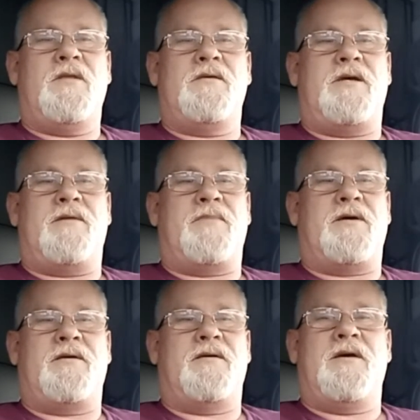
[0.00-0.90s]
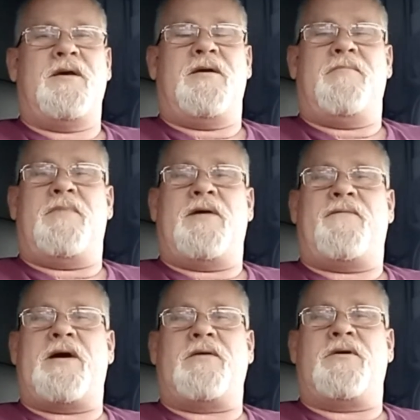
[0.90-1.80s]
yeah, my
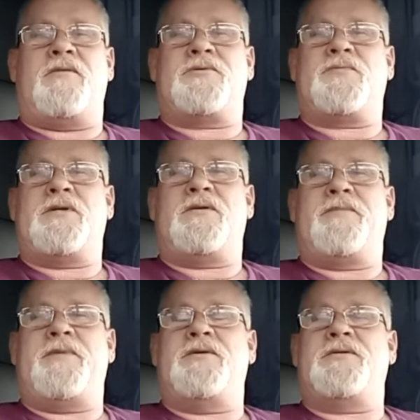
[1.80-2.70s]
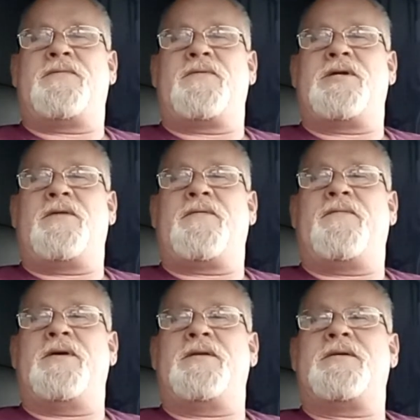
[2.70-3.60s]
firearms will only be used for
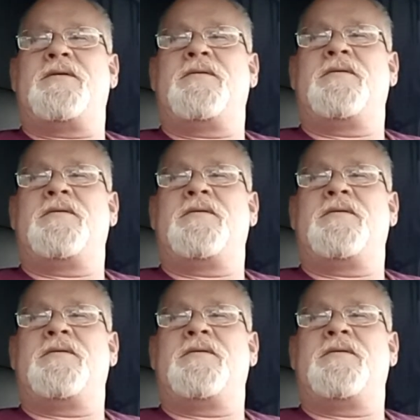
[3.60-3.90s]
self-defense.